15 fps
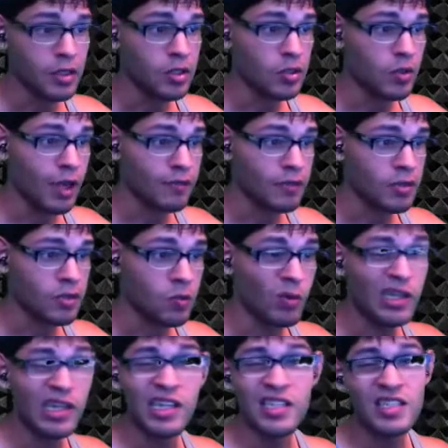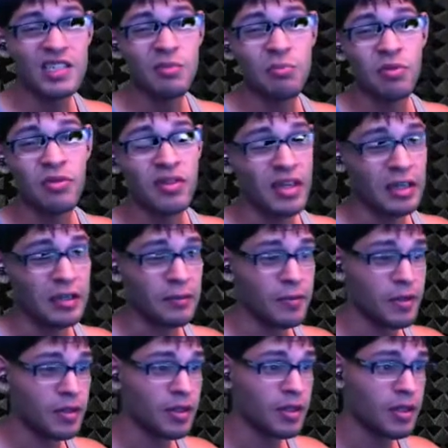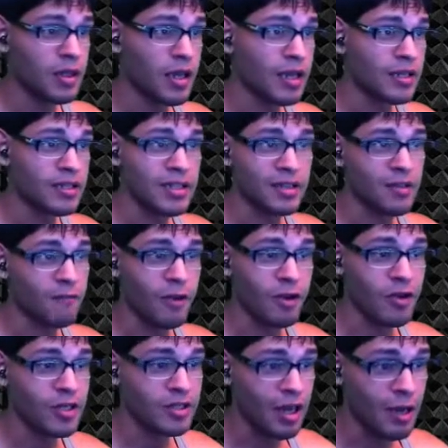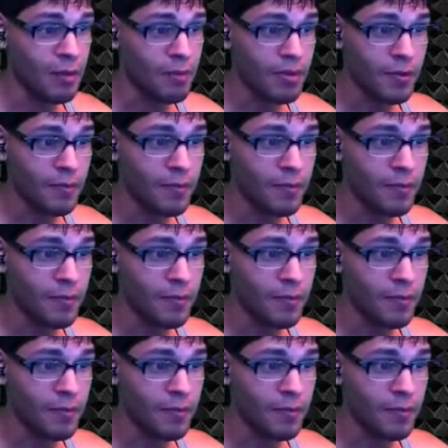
you have to do one simple thing, and it's at the very top.